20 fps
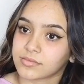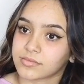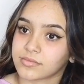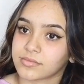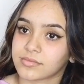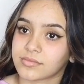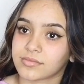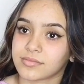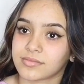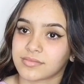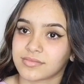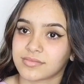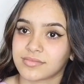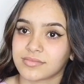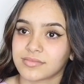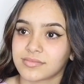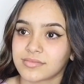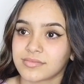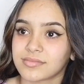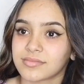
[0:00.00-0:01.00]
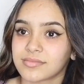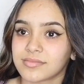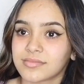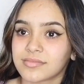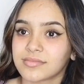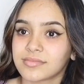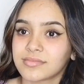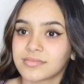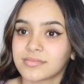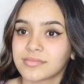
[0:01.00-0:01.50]

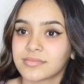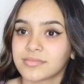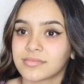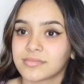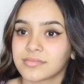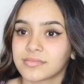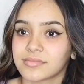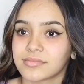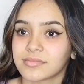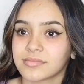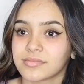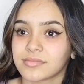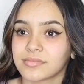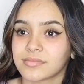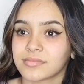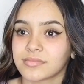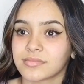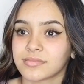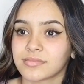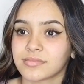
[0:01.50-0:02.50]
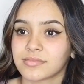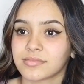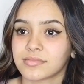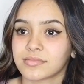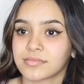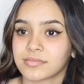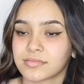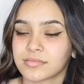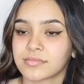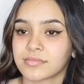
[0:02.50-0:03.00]

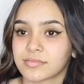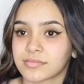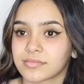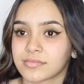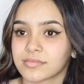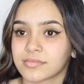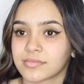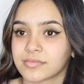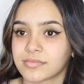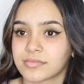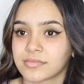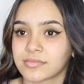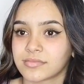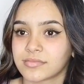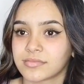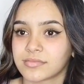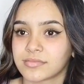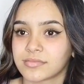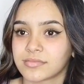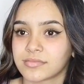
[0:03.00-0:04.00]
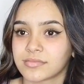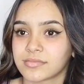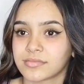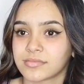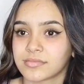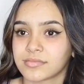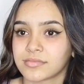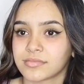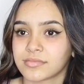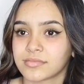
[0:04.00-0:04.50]

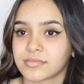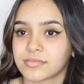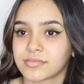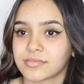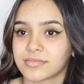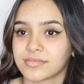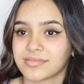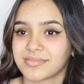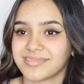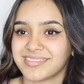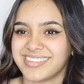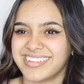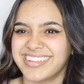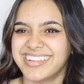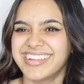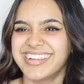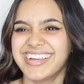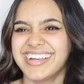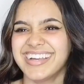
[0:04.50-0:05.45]
(not speaking)